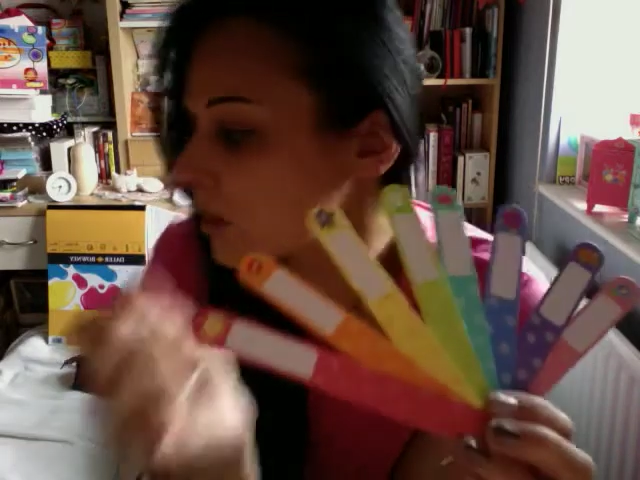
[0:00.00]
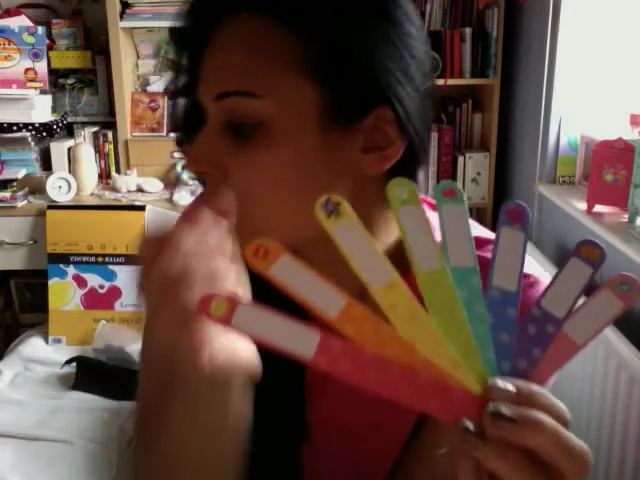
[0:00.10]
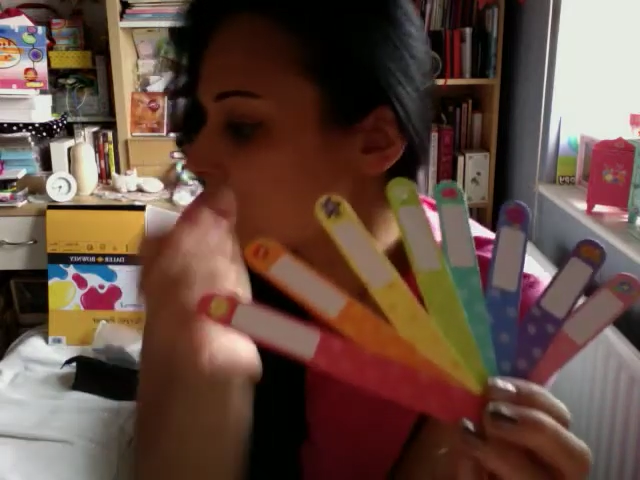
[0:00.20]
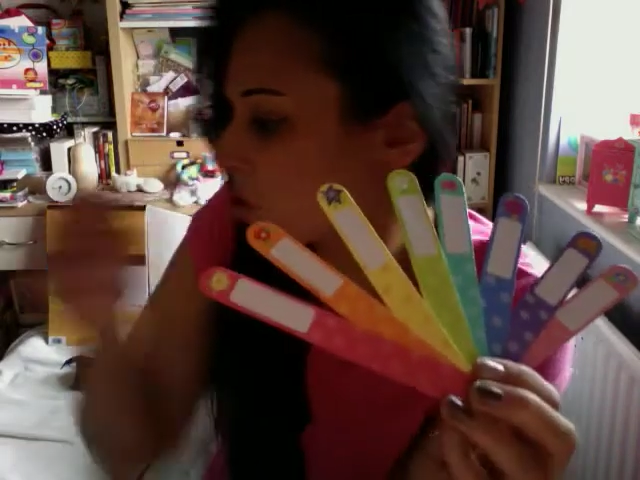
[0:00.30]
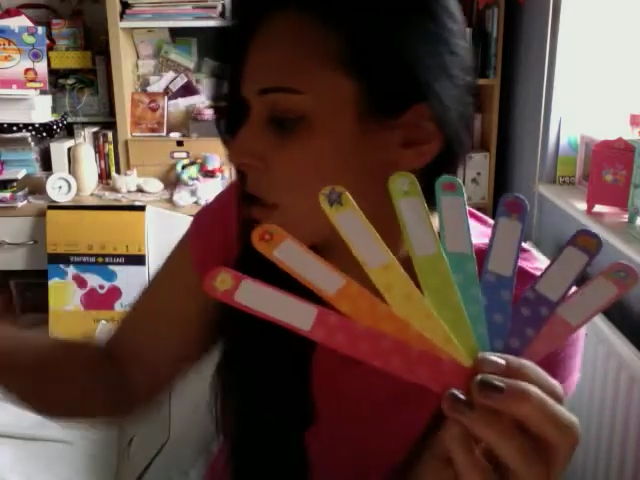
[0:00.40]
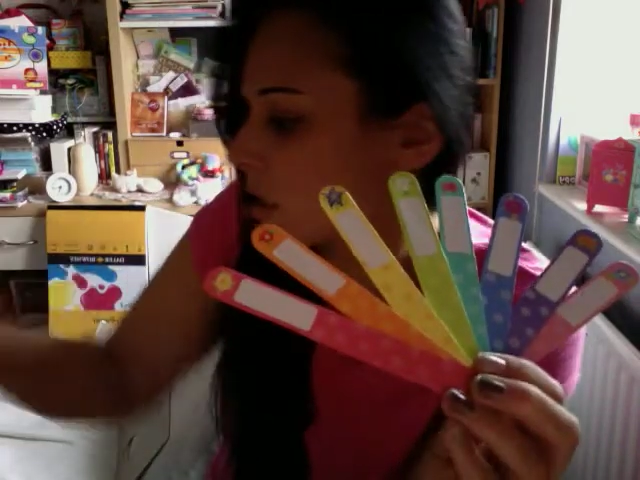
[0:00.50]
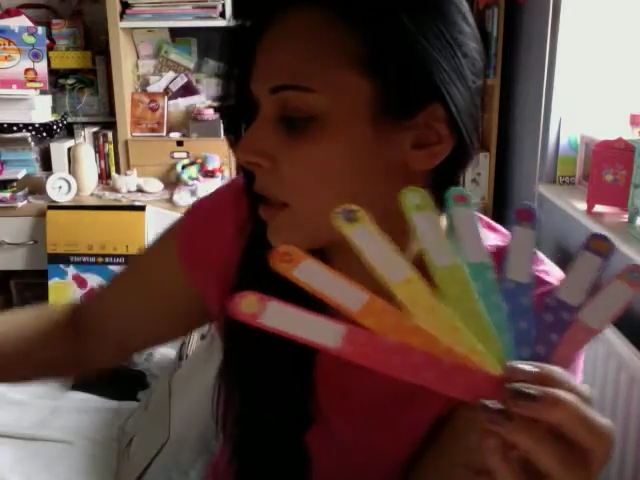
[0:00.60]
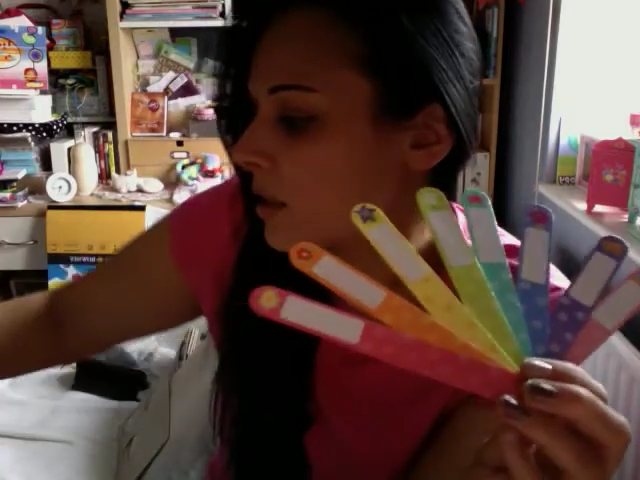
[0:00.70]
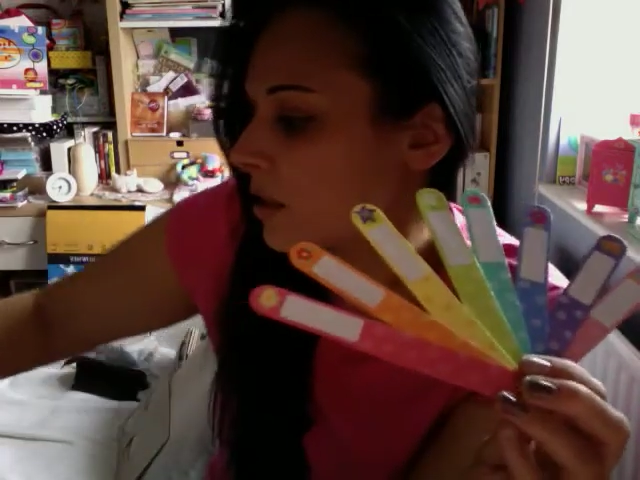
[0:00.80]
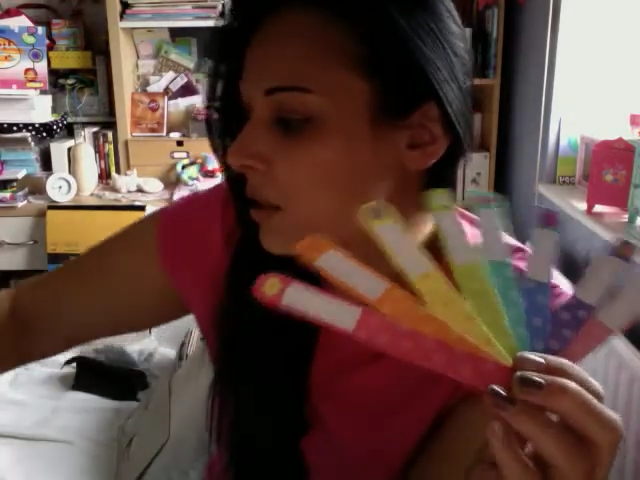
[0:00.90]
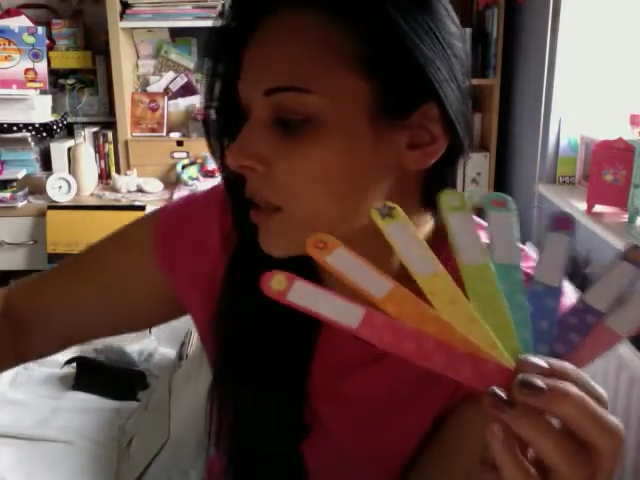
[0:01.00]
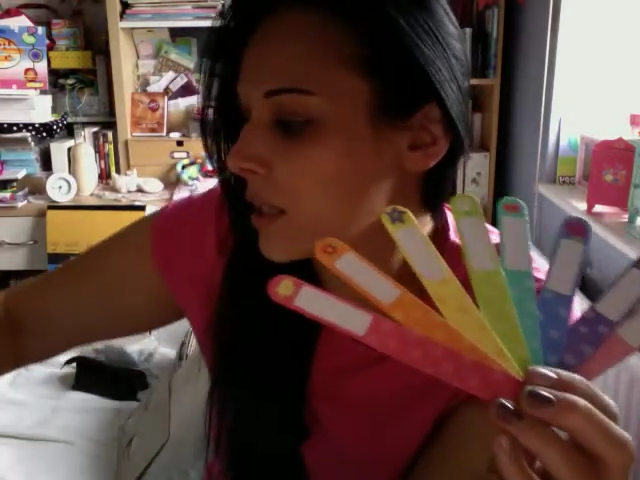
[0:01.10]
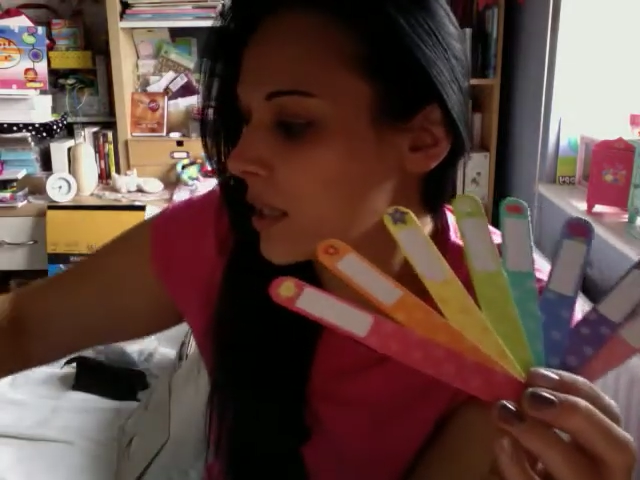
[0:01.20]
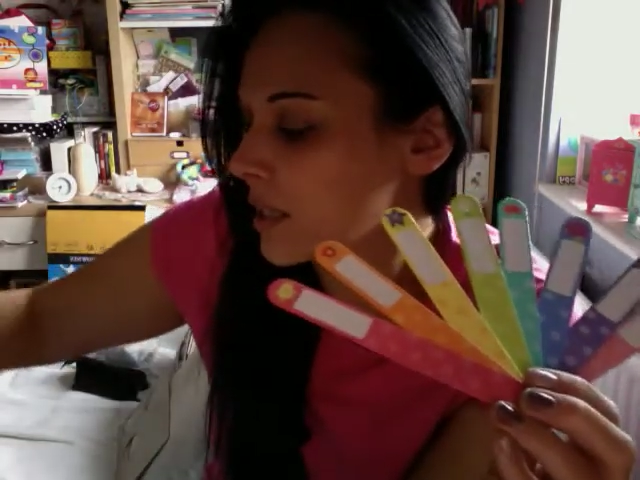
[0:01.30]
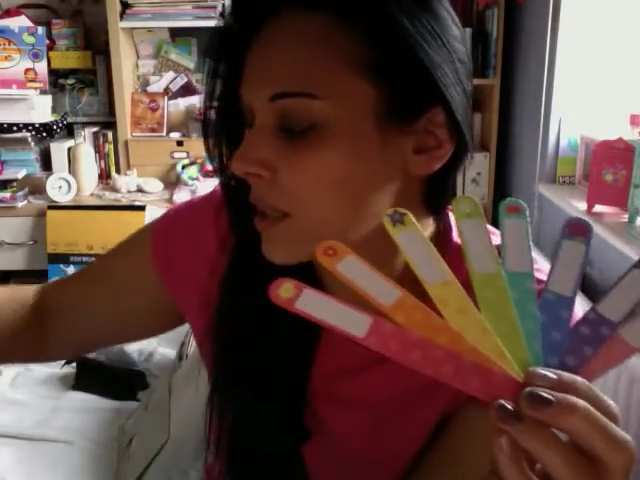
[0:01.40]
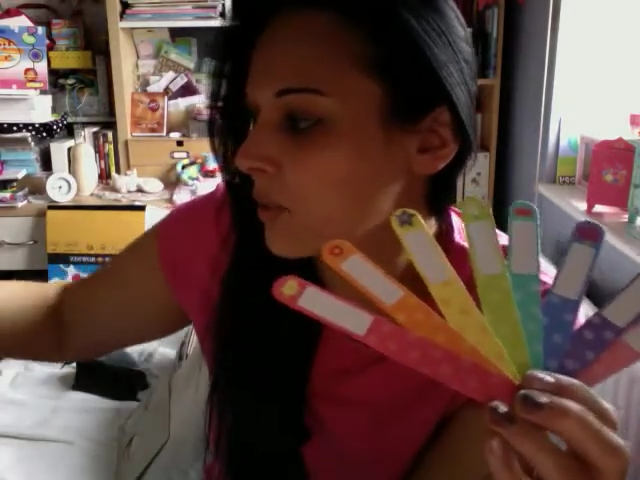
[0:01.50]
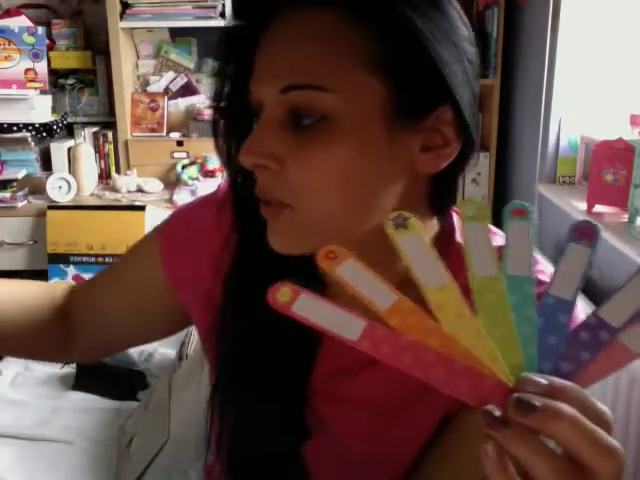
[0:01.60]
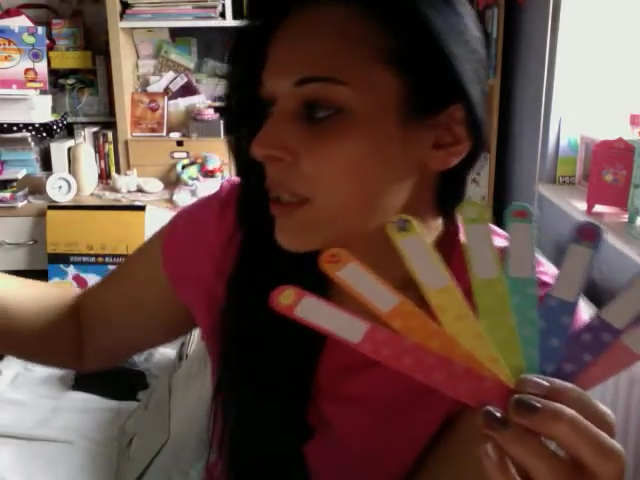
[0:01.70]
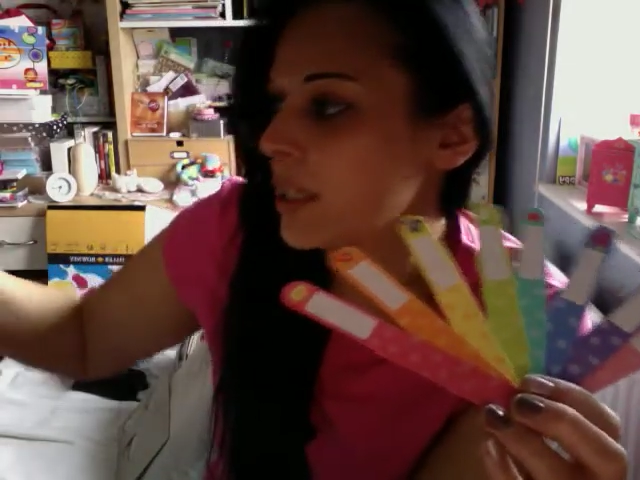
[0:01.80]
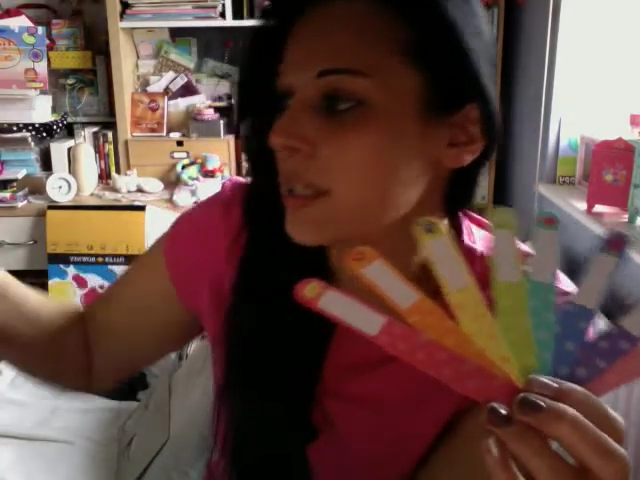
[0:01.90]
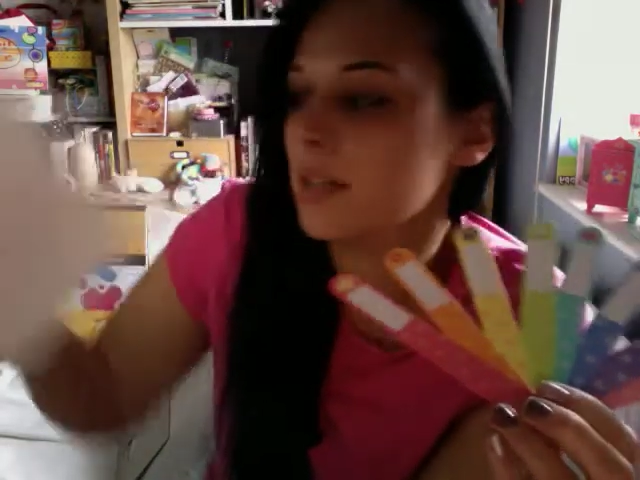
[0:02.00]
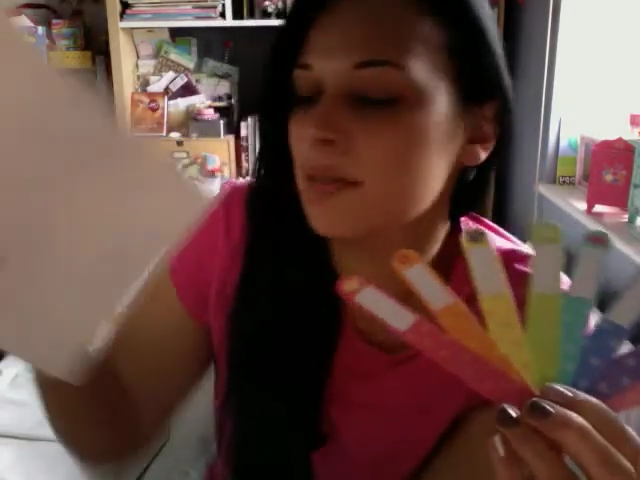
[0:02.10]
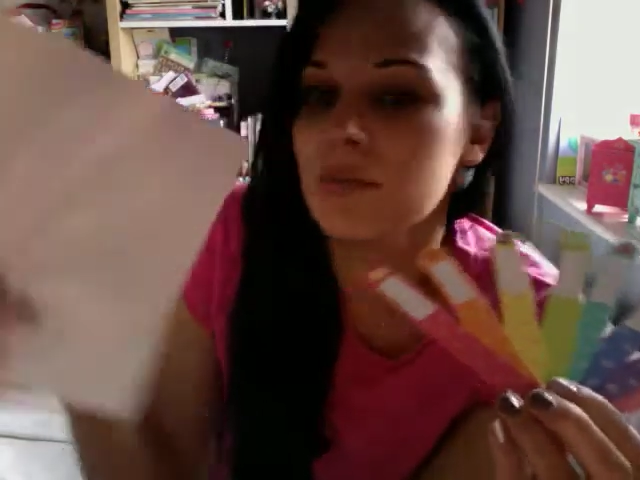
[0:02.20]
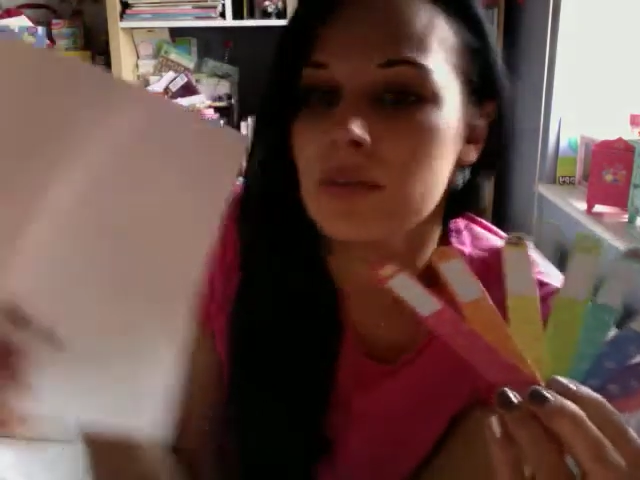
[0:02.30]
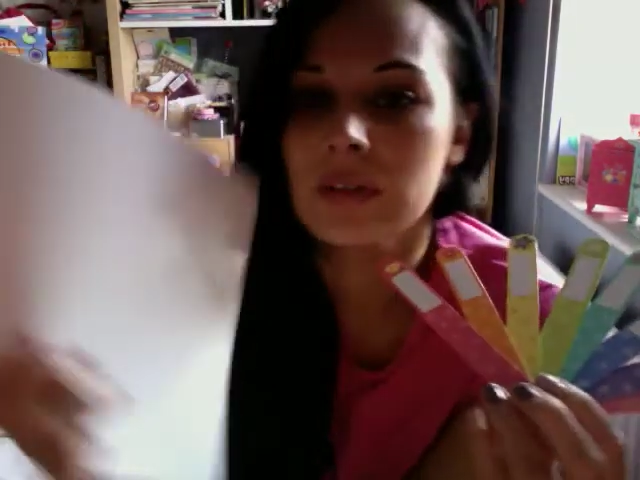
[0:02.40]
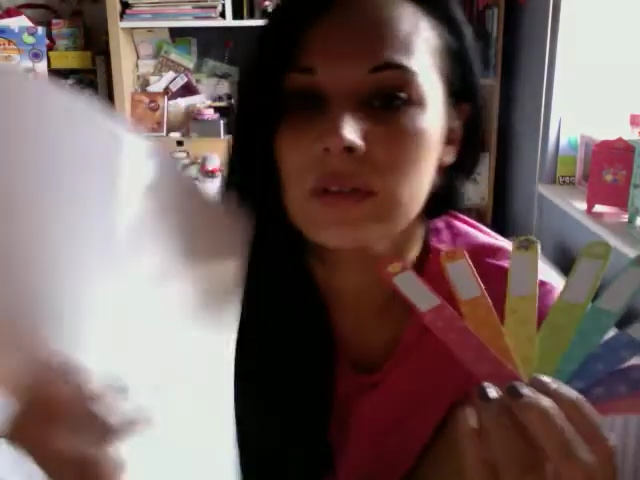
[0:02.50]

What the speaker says: glossy self-adhesive